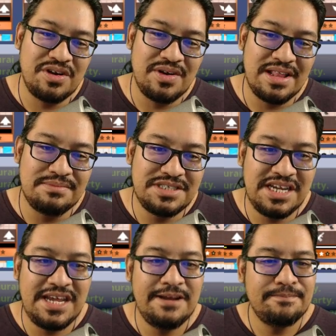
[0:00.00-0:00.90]

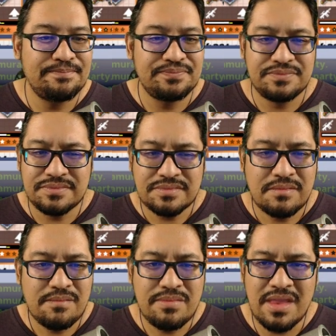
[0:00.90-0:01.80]
LMG,
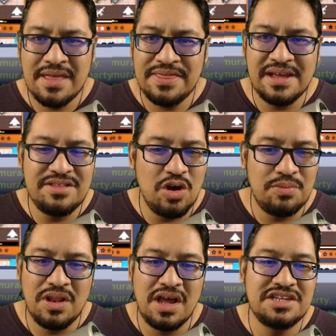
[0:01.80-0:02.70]
the
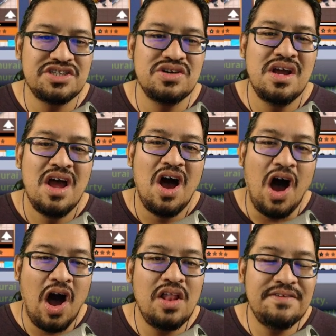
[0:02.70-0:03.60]
Noble Launcher.
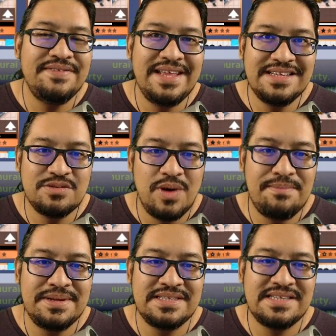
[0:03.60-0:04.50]
All of these
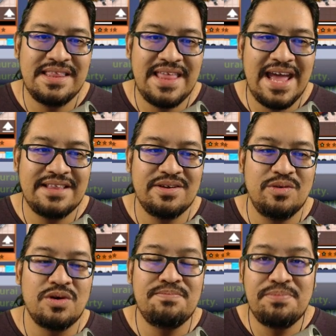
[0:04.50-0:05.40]
weapons that
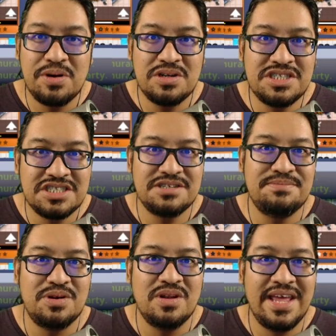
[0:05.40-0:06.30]
were
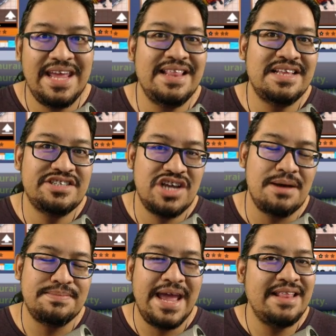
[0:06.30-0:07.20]
purchasable in the
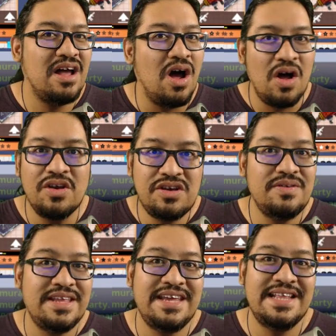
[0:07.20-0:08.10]
shop. And all you
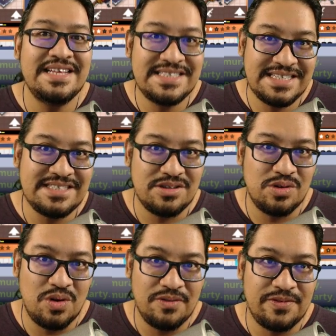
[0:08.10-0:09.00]
need is seasonal
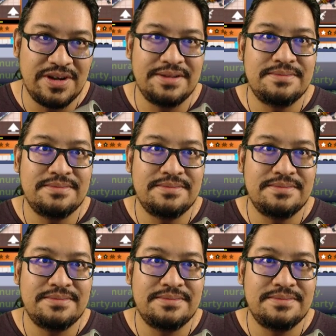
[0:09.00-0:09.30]
gold for it.